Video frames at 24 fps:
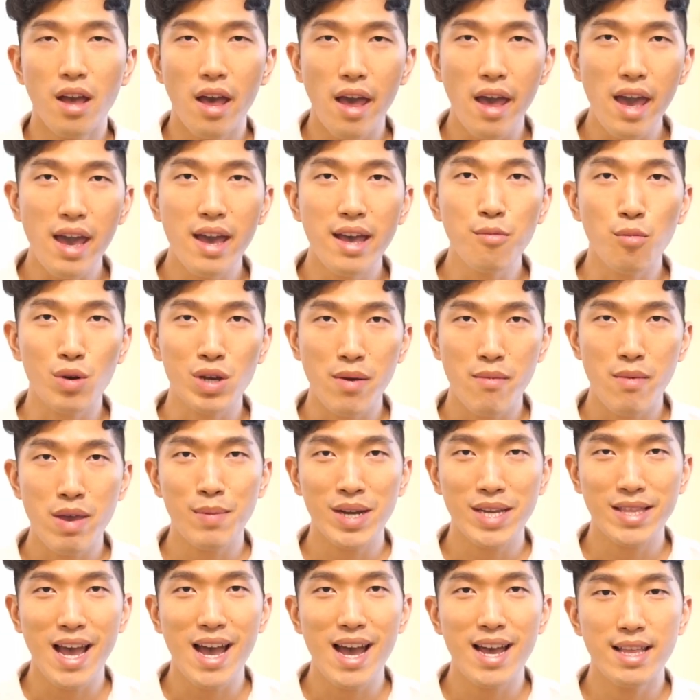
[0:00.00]
And what I mean
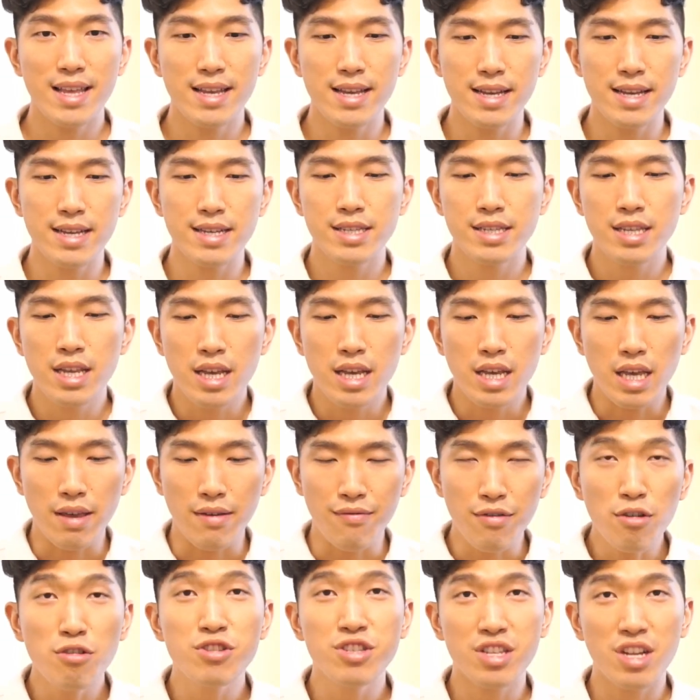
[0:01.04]
by that is,
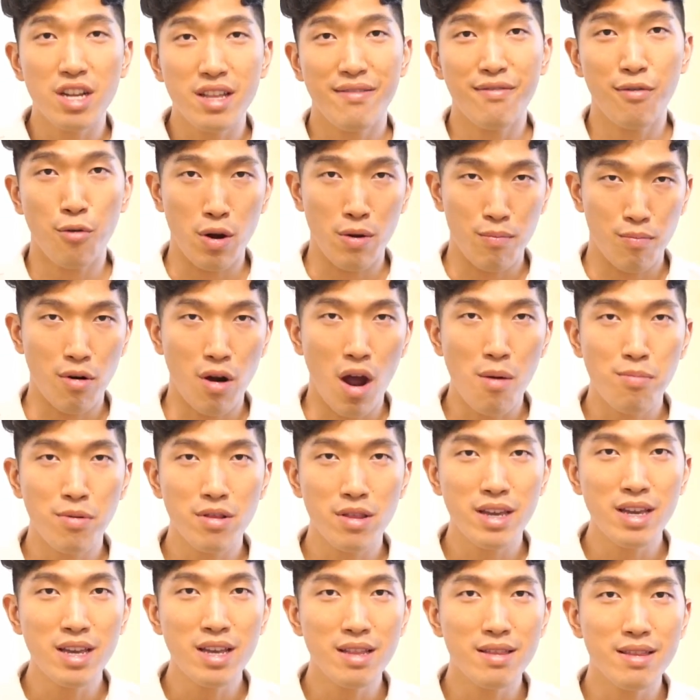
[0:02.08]
if you study for it
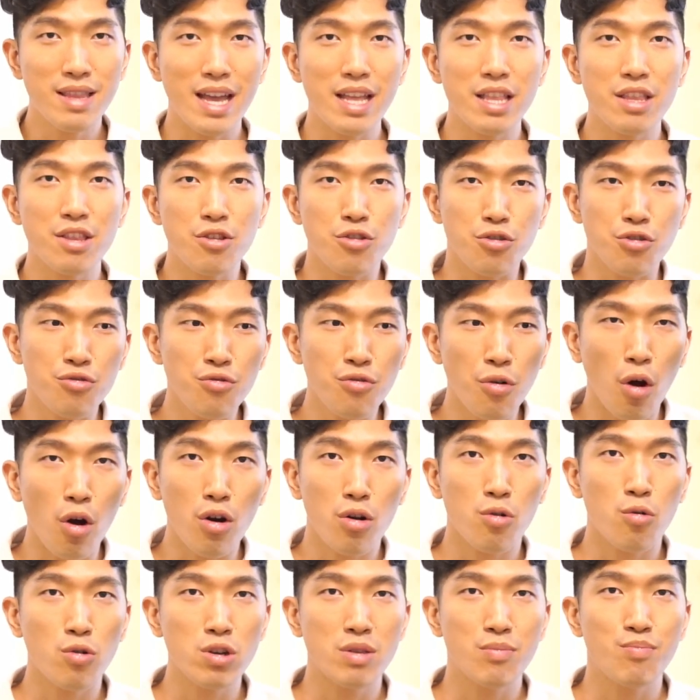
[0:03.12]
properly, then you
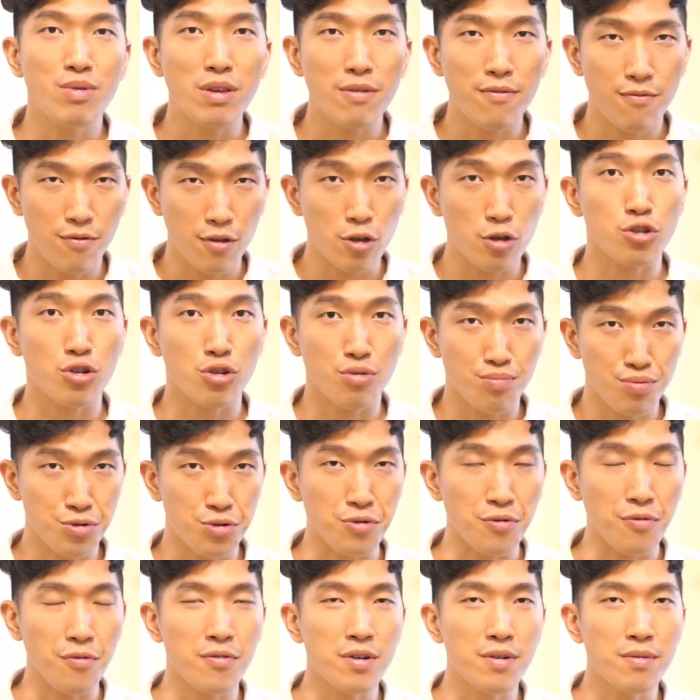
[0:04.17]
are going to be
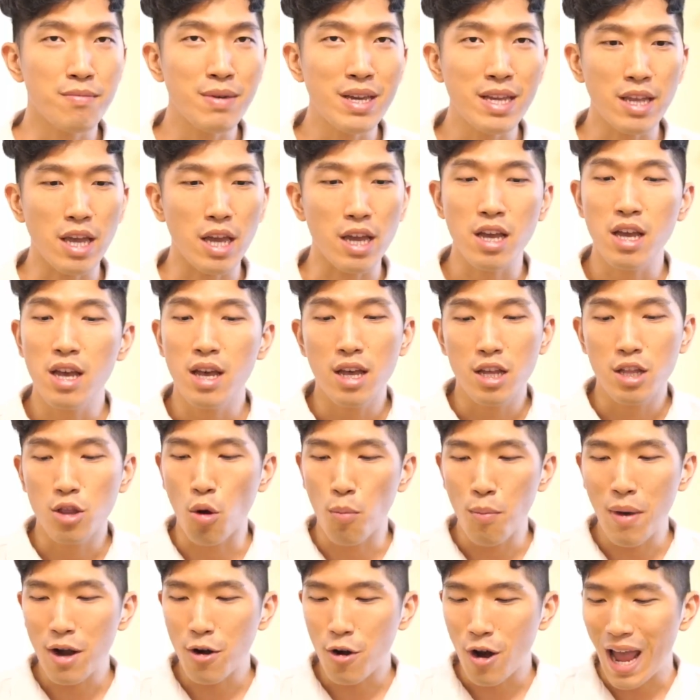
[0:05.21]
future-proof. Meaning,
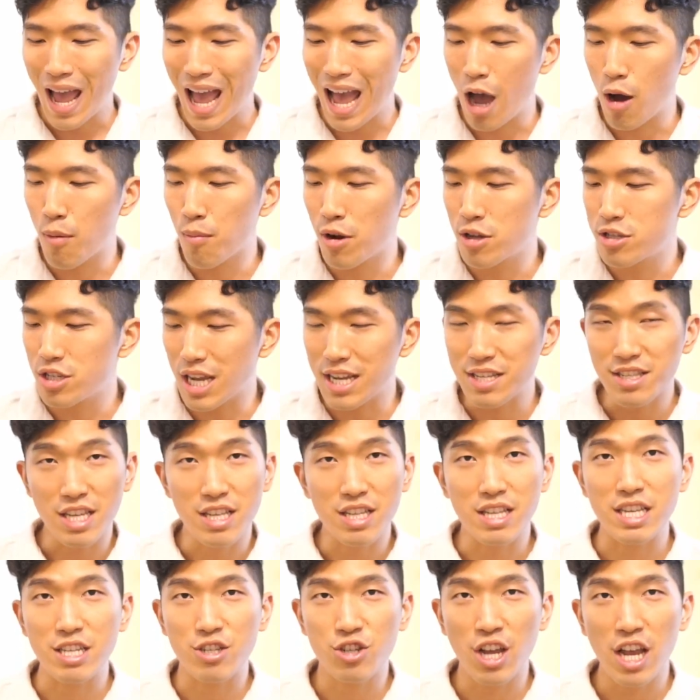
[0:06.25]
no matter how much S A
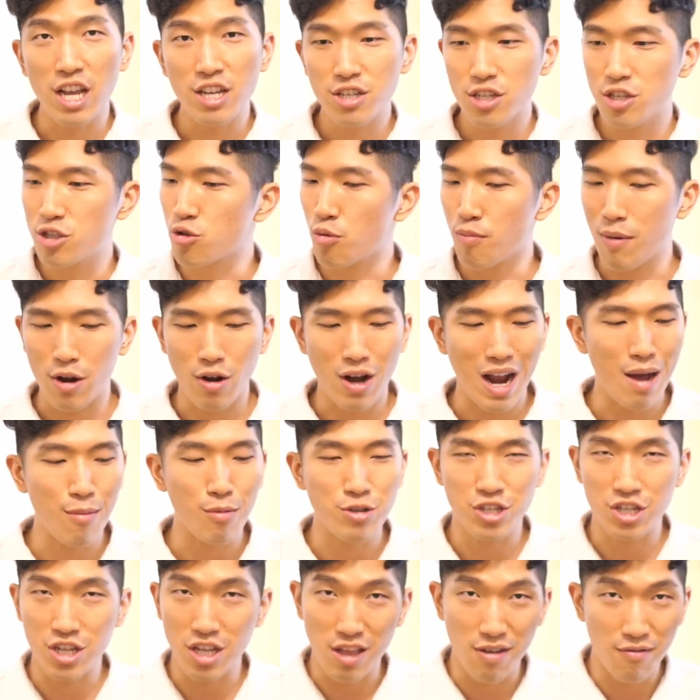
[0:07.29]
T changes, no matter how
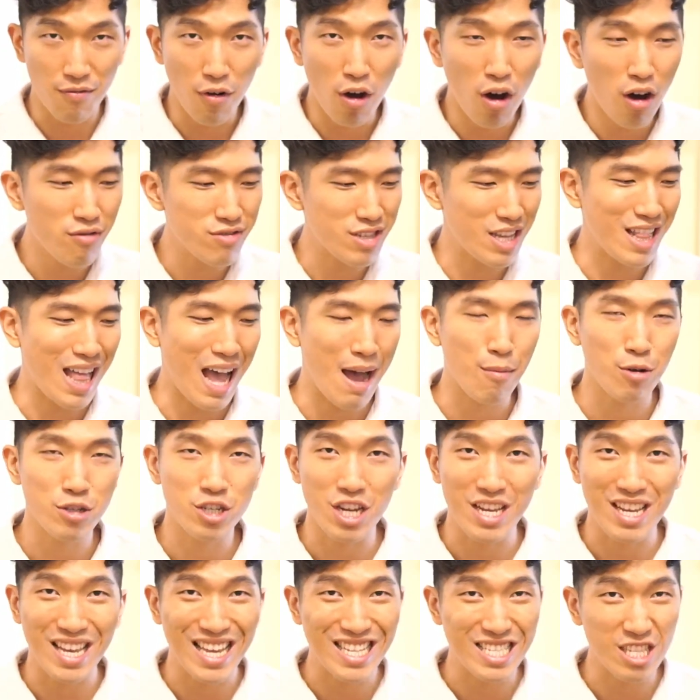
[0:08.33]
much it evolves and how
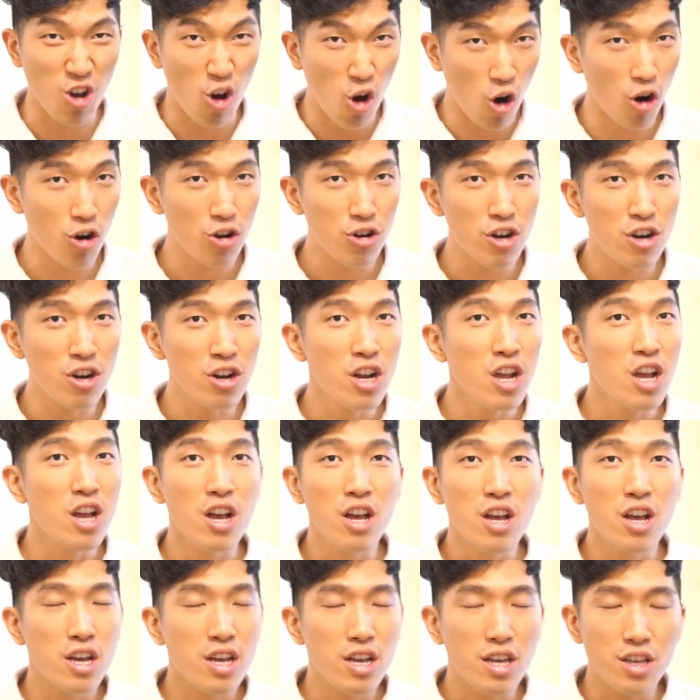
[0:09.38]
much it gets harder,
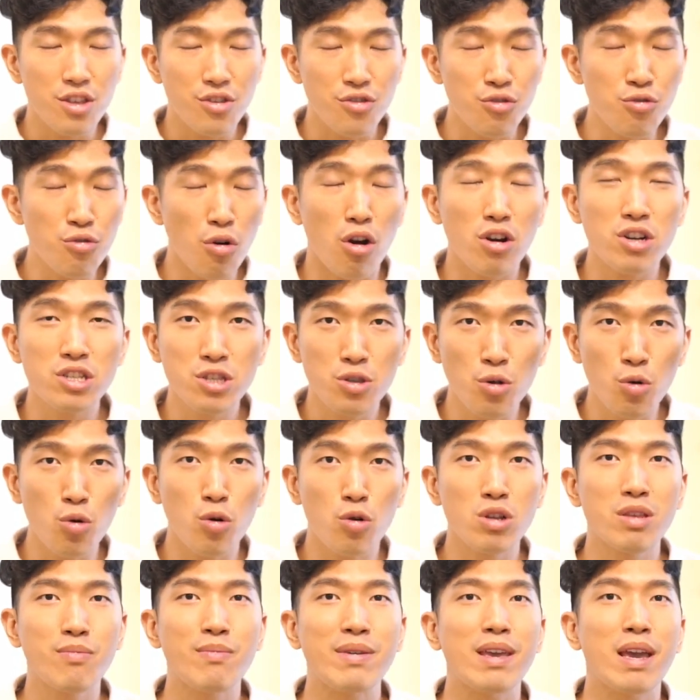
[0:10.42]
you are still
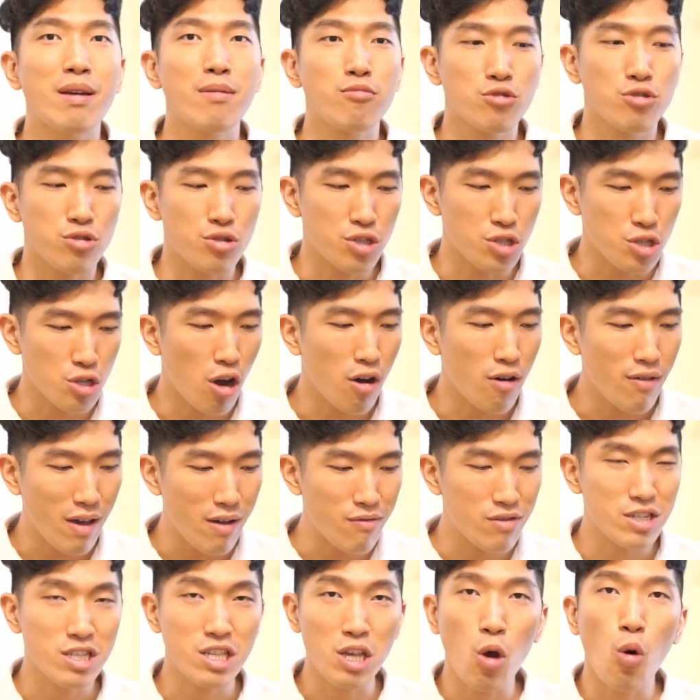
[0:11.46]
going to be able to solve
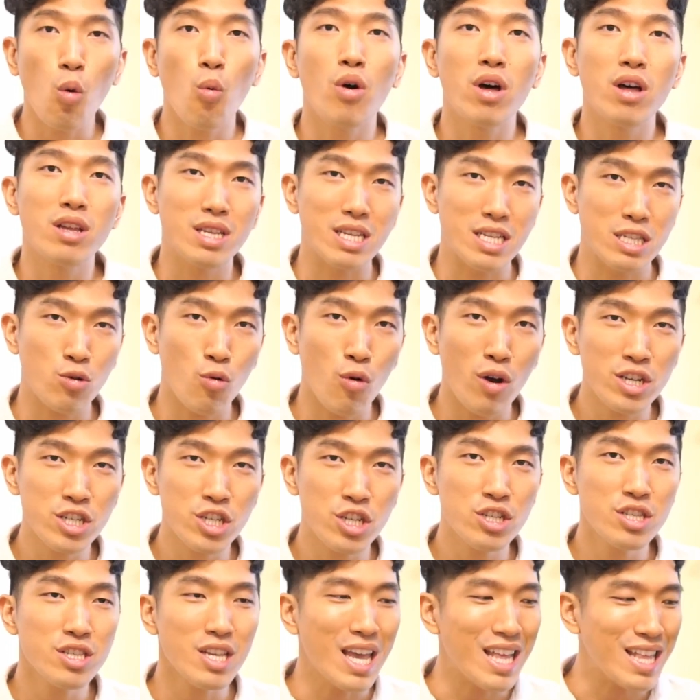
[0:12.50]
every single one of these
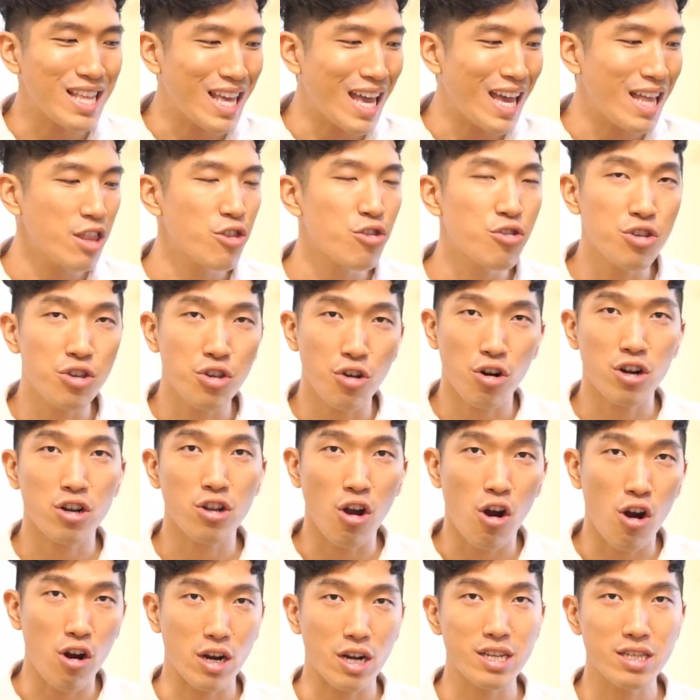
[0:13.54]
questions and get to your
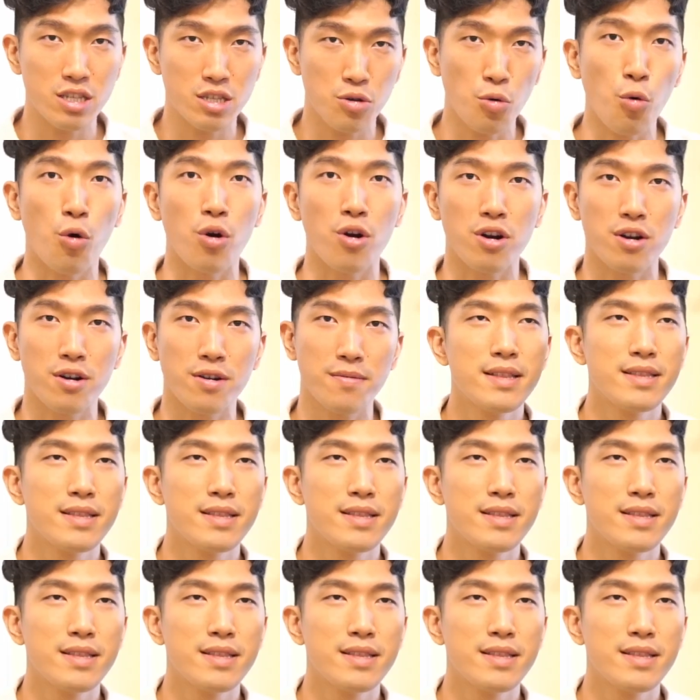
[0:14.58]
target score.